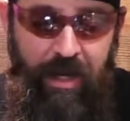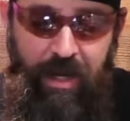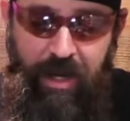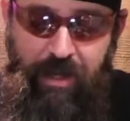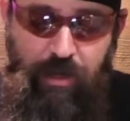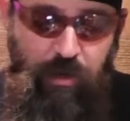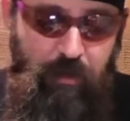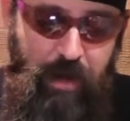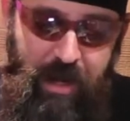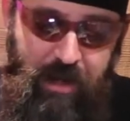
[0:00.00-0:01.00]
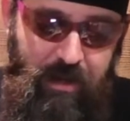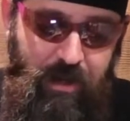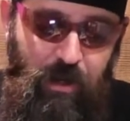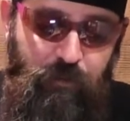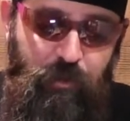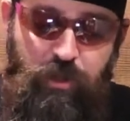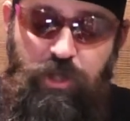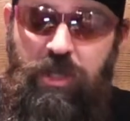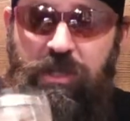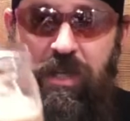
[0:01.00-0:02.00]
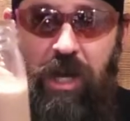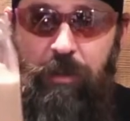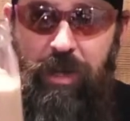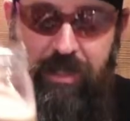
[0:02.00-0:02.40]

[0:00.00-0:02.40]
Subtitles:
and you can make, for just a couple